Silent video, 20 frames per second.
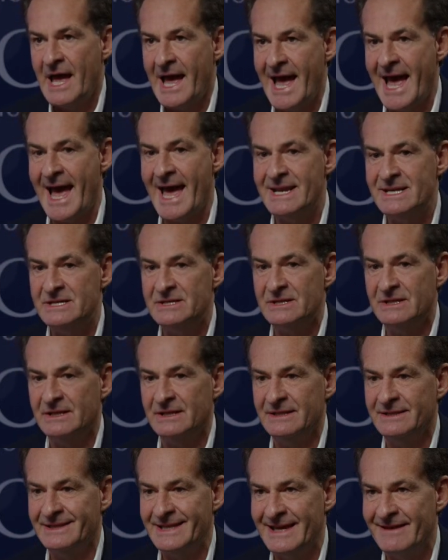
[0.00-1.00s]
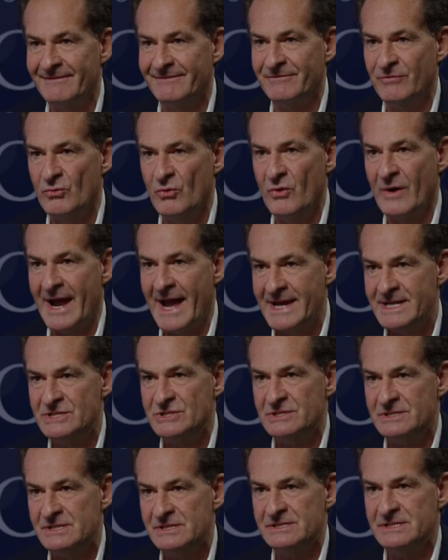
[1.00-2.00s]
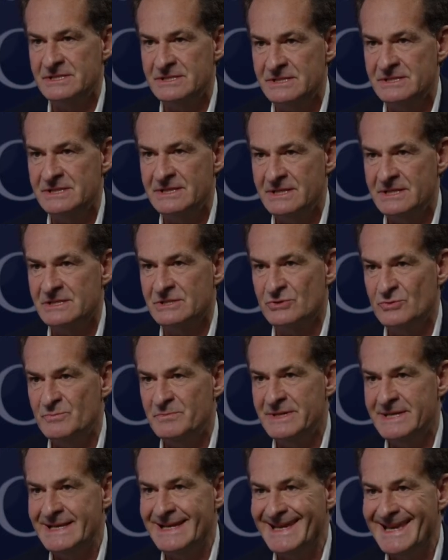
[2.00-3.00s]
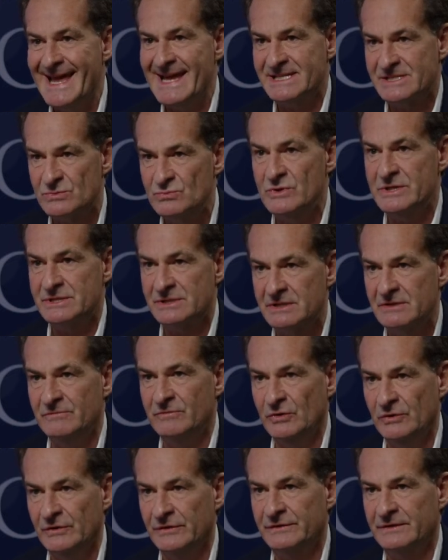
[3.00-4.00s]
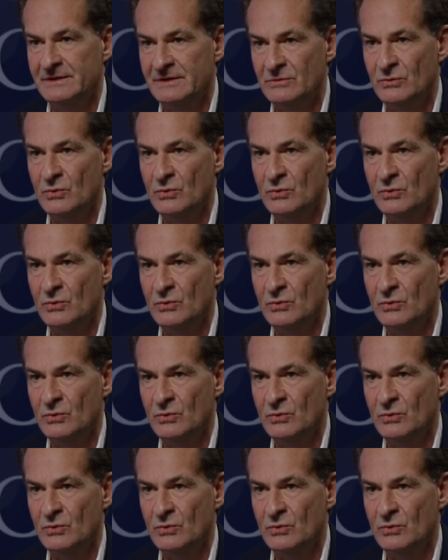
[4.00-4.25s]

and therefore agencies need to be less risk averse in